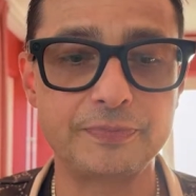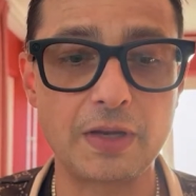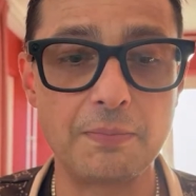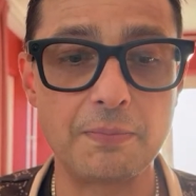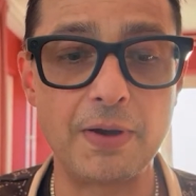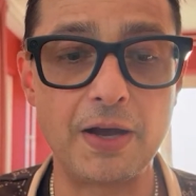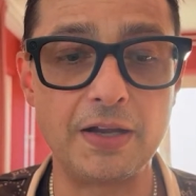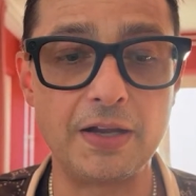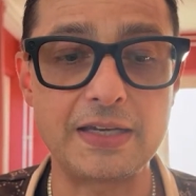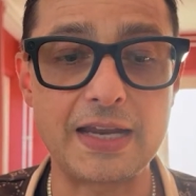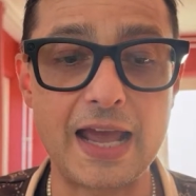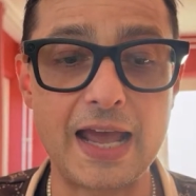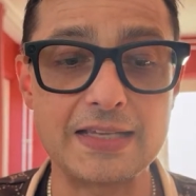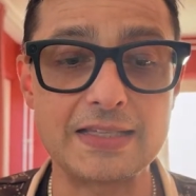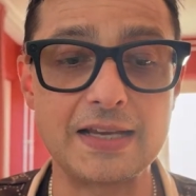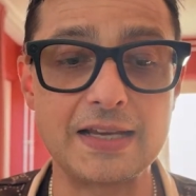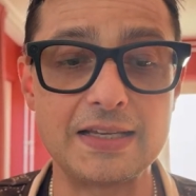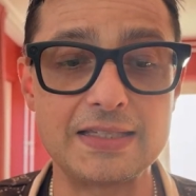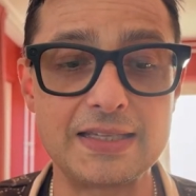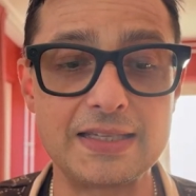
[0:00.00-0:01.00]
But
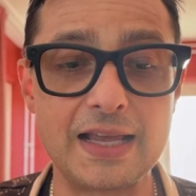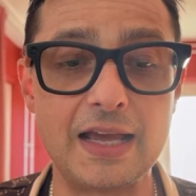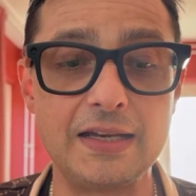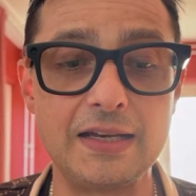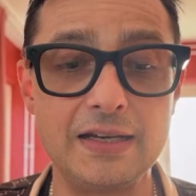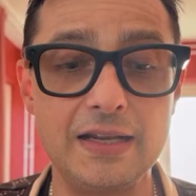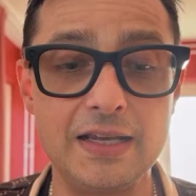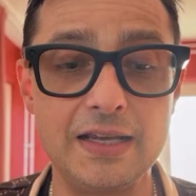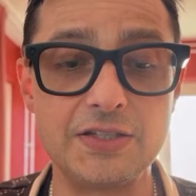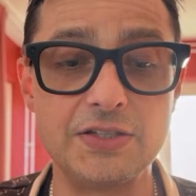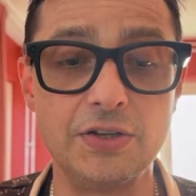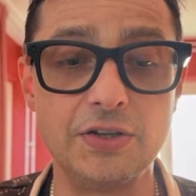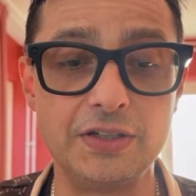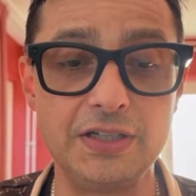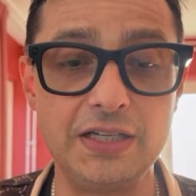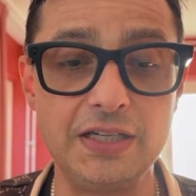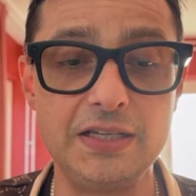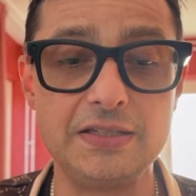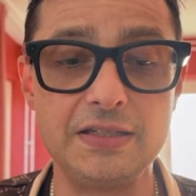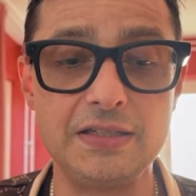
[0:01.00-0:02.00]
as I said, it's not
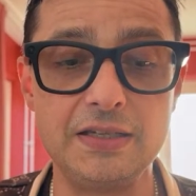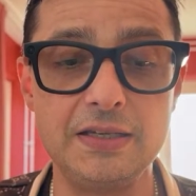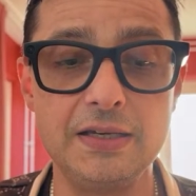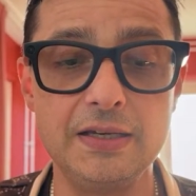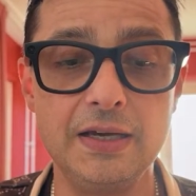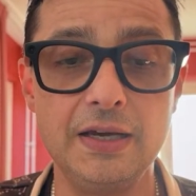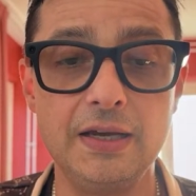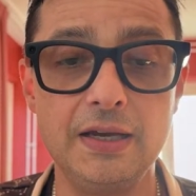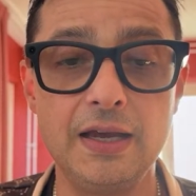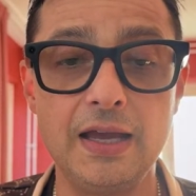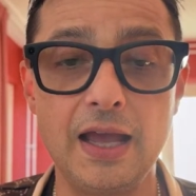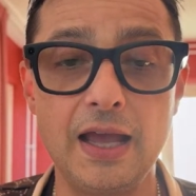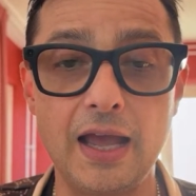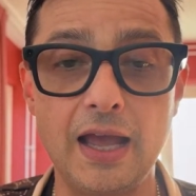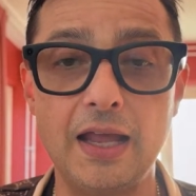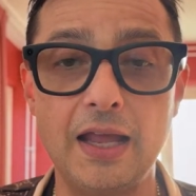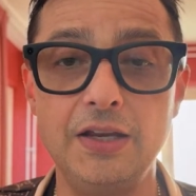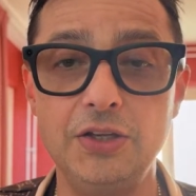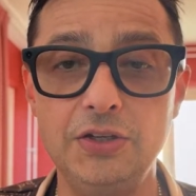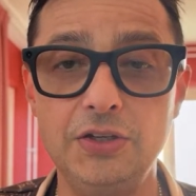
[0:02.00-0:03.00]
easy,
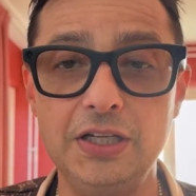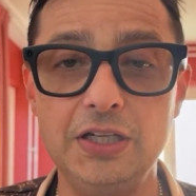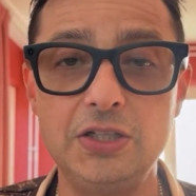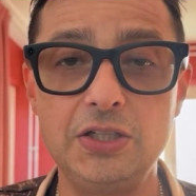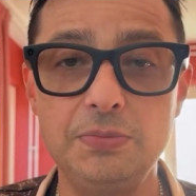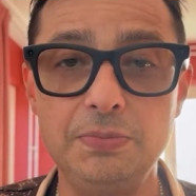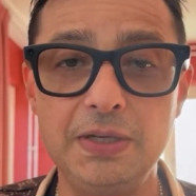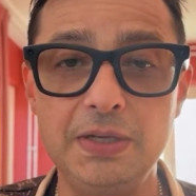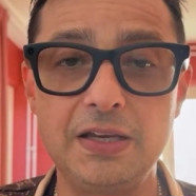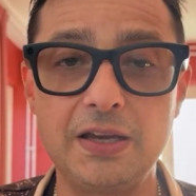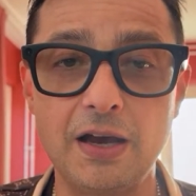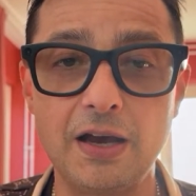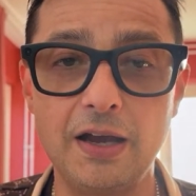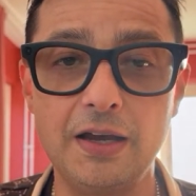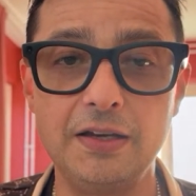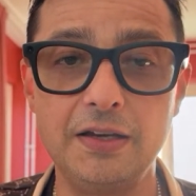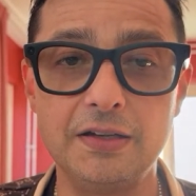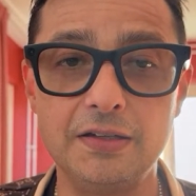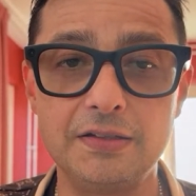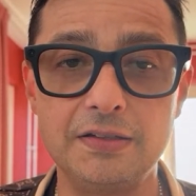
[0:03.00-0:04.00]
and you need to be
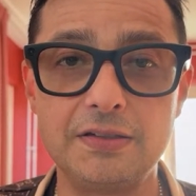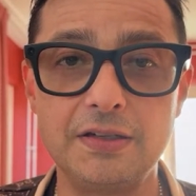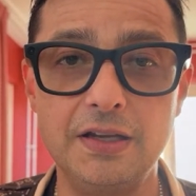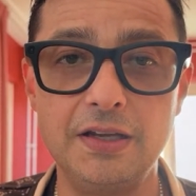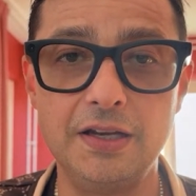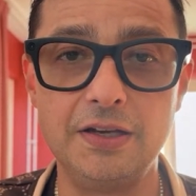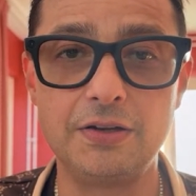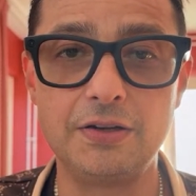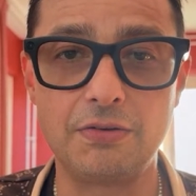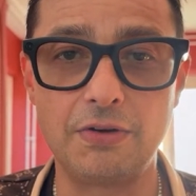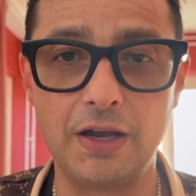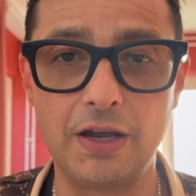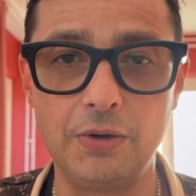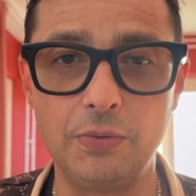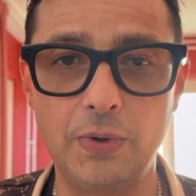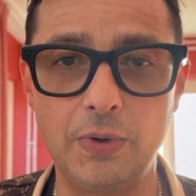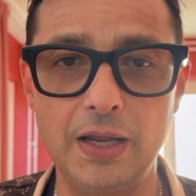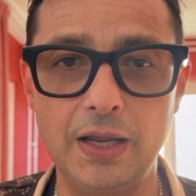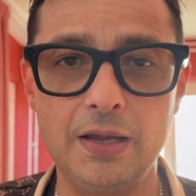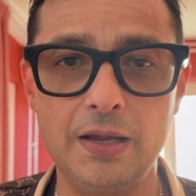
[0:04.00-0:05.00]
guided in the right
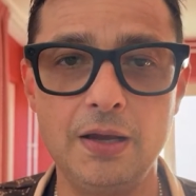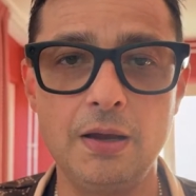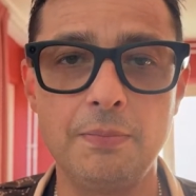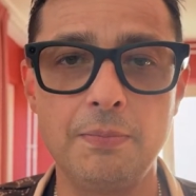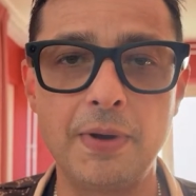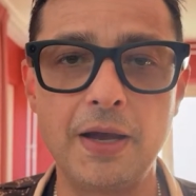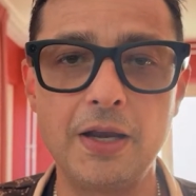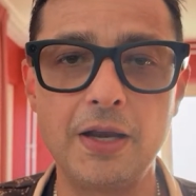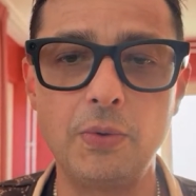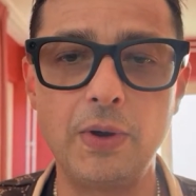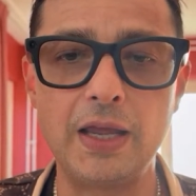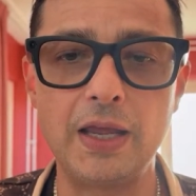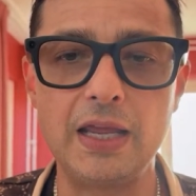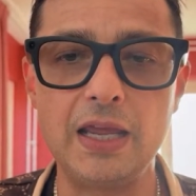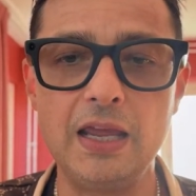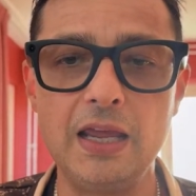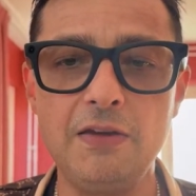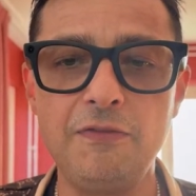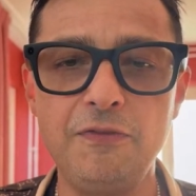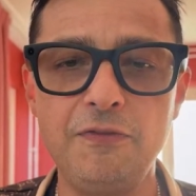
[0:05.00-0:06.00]
way. By the way,
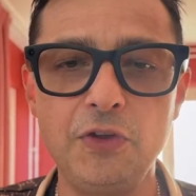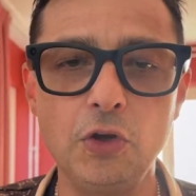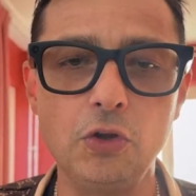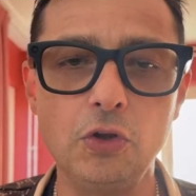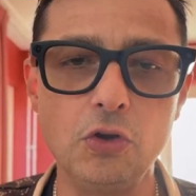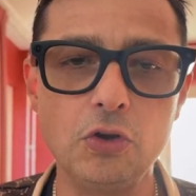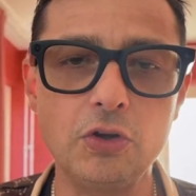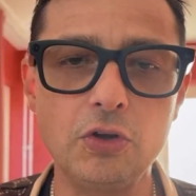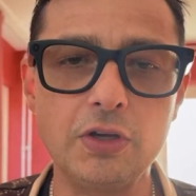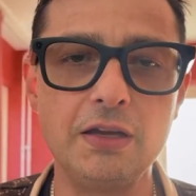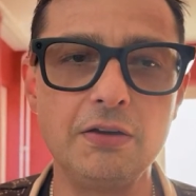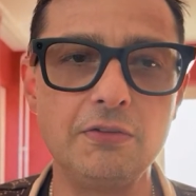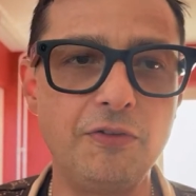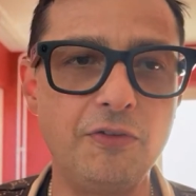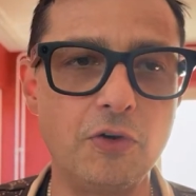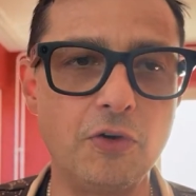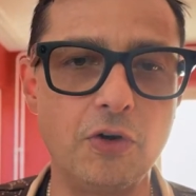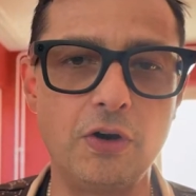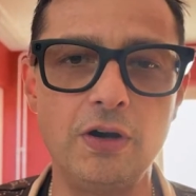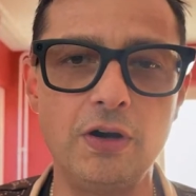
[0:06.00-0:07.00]
if you're looking
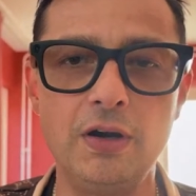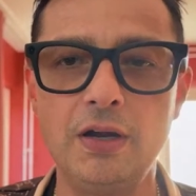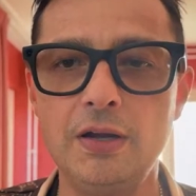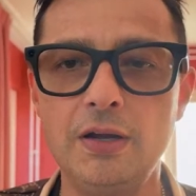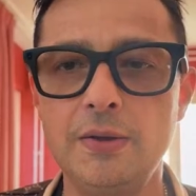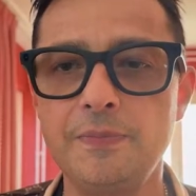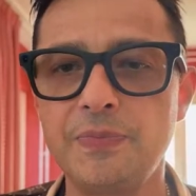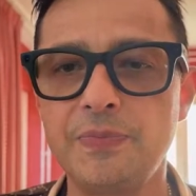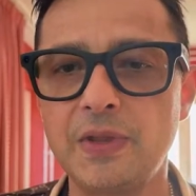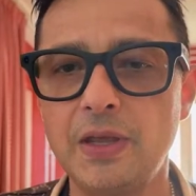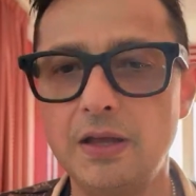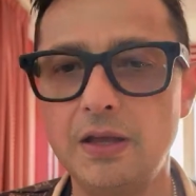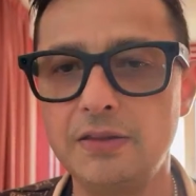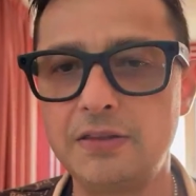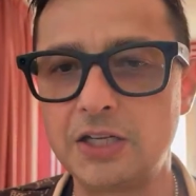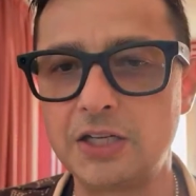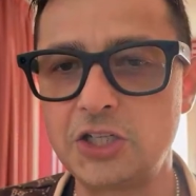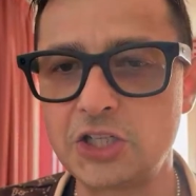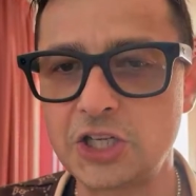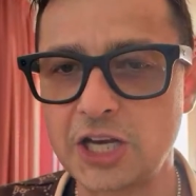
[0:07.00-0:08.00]
for
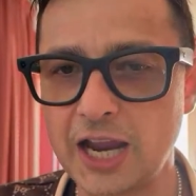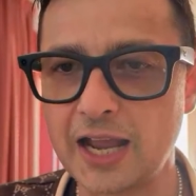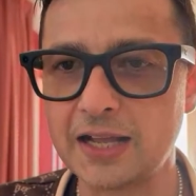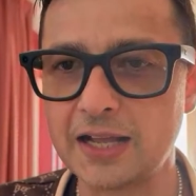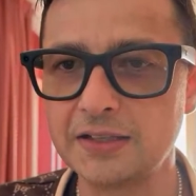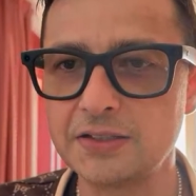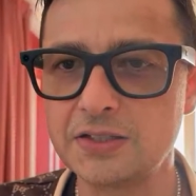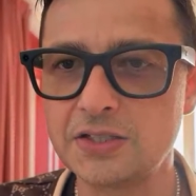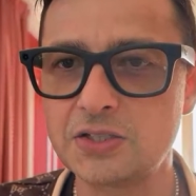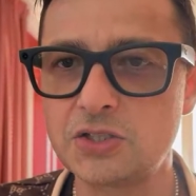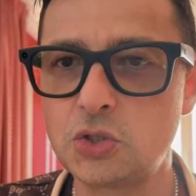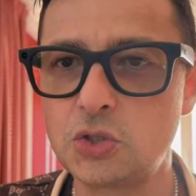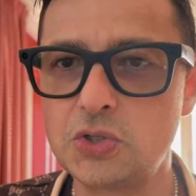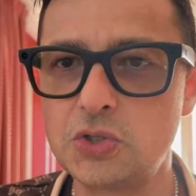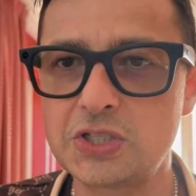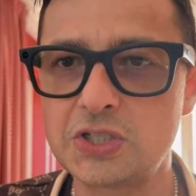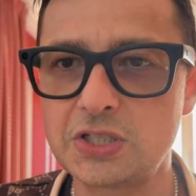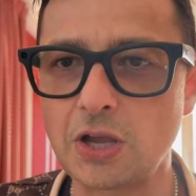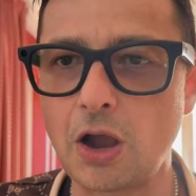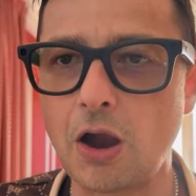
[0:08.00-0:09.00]
the chance to
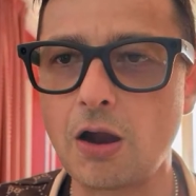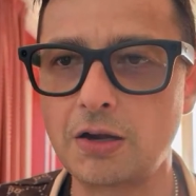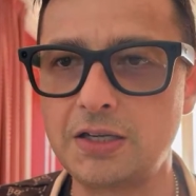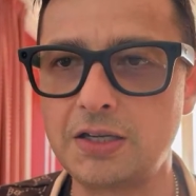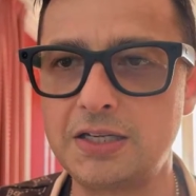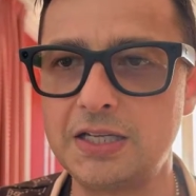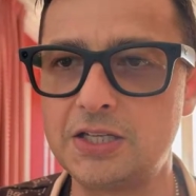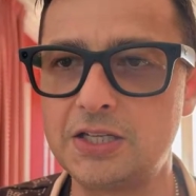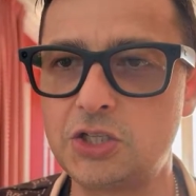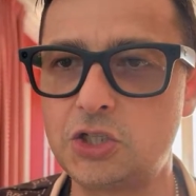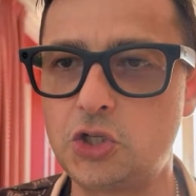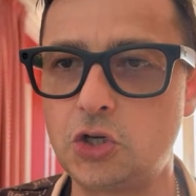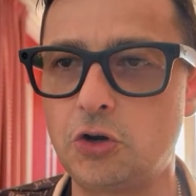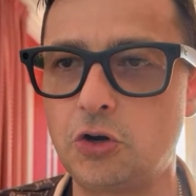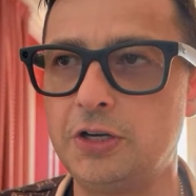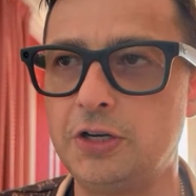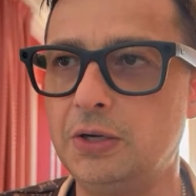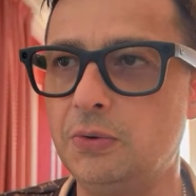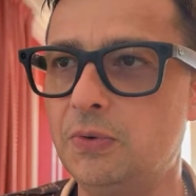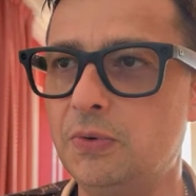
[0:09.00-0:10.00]
start this
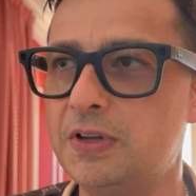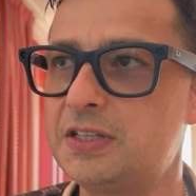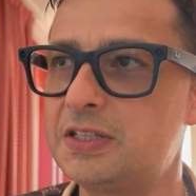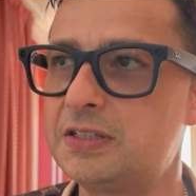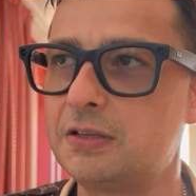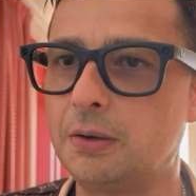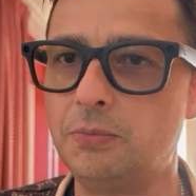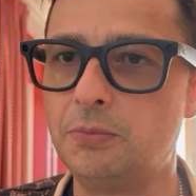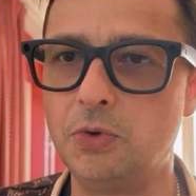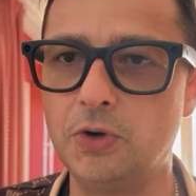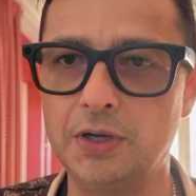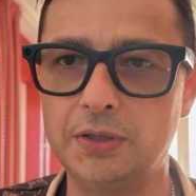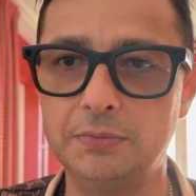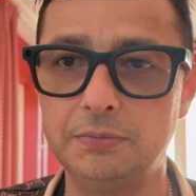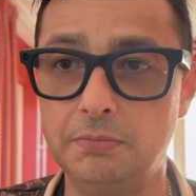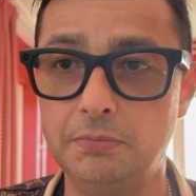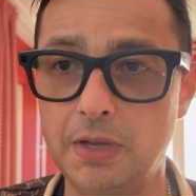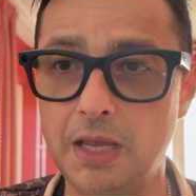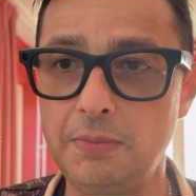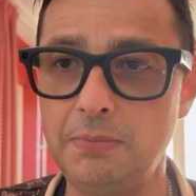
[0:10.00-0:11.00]
journey with someone,
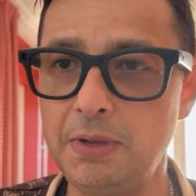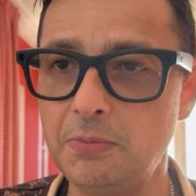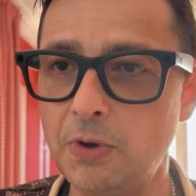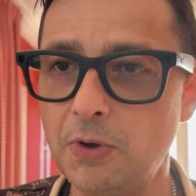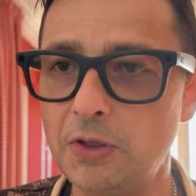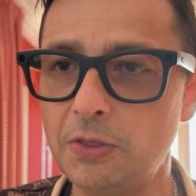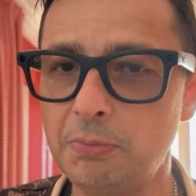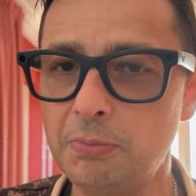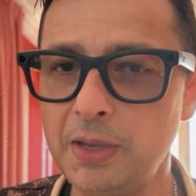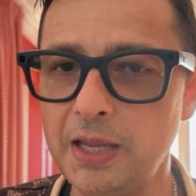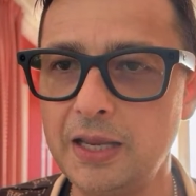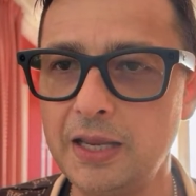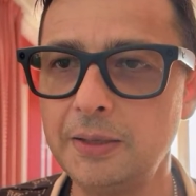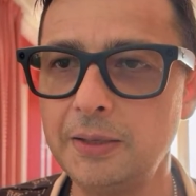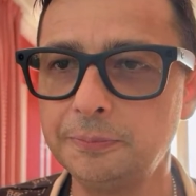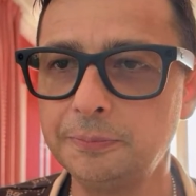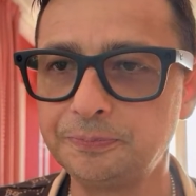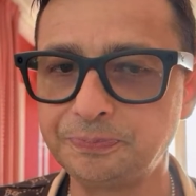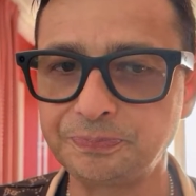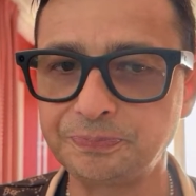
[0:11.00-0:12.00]
maybe with me,